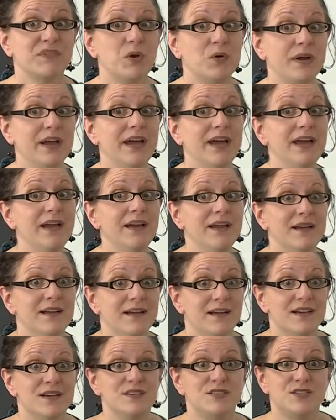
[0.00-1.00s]
Okay?
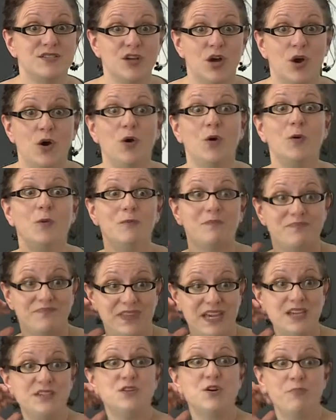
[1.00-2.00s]
So
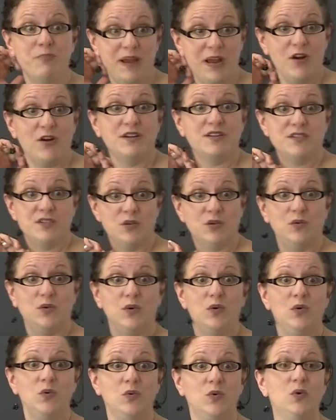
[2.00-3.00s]
these are parents
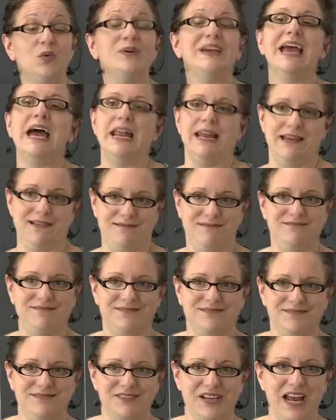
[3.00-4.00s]
who, who, who get it.
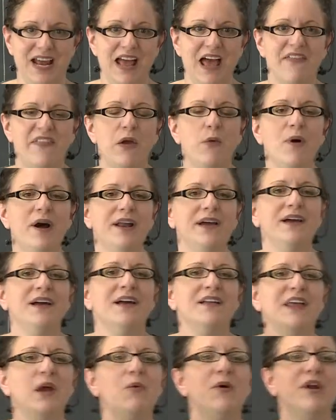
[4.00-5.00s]
Right? They want to they